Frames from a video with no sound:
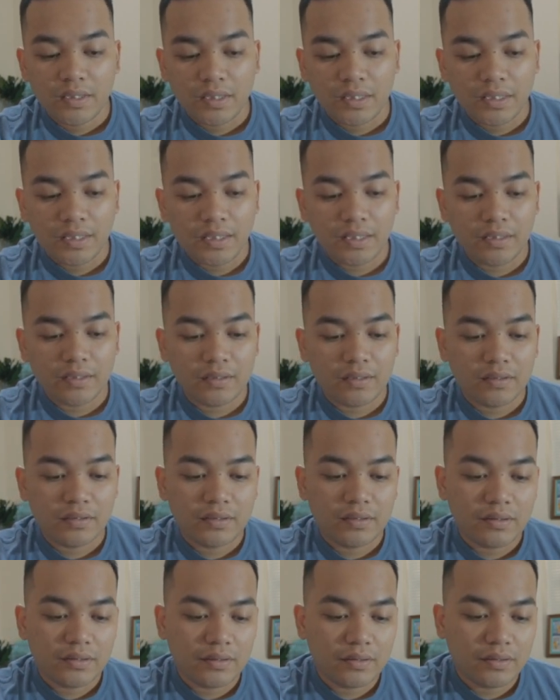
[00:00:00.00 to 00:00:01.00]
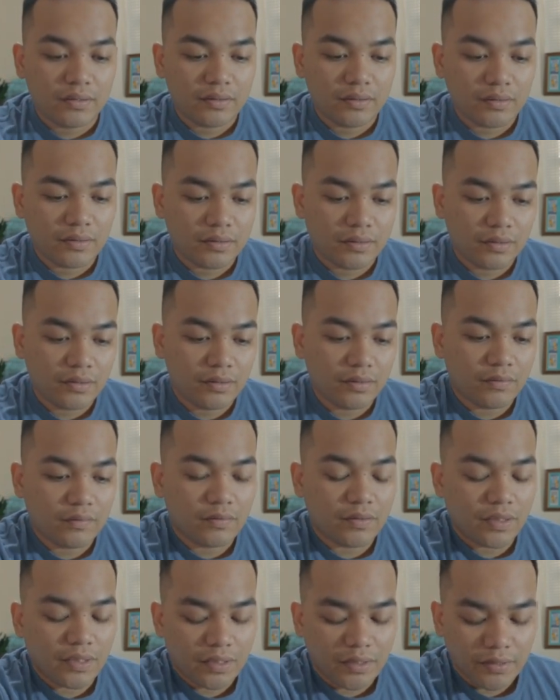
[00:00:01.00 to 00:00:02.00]
And
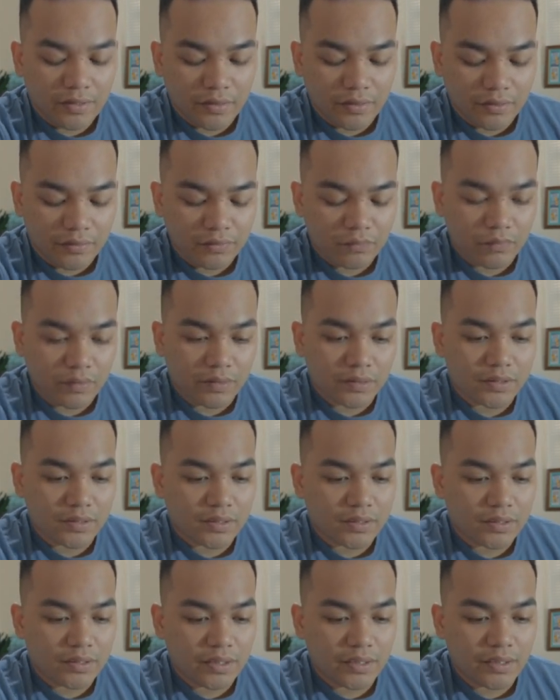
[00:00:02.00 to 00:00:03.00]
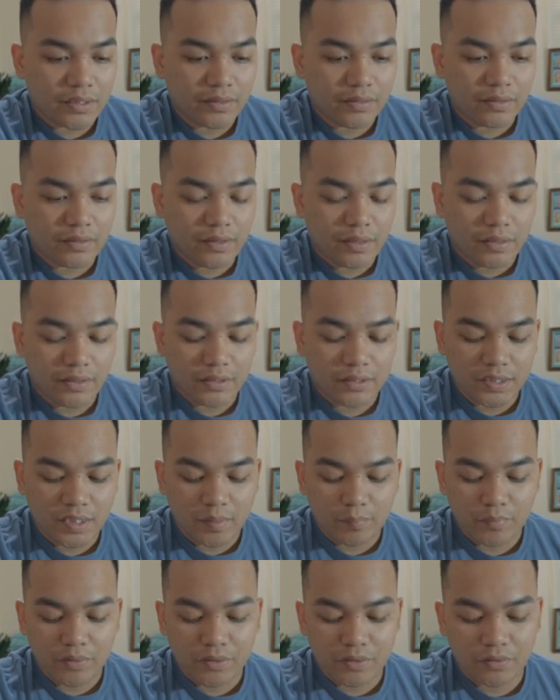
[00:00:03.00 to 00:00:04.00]
they think otherwise. They
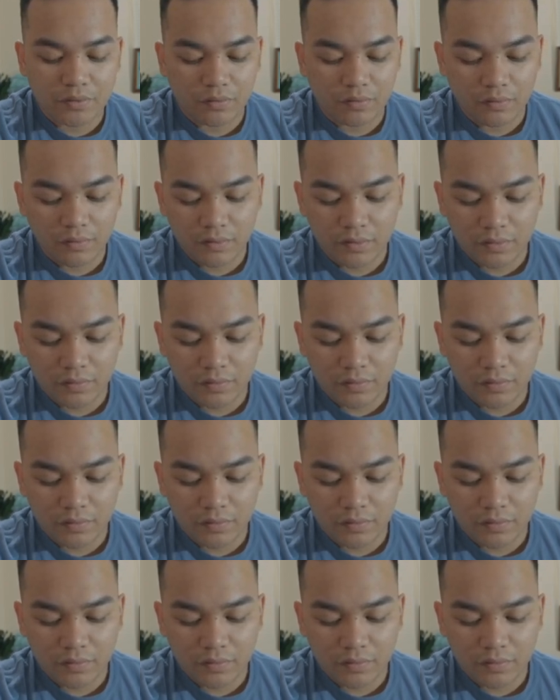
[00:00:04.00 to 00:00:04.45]
examine the card,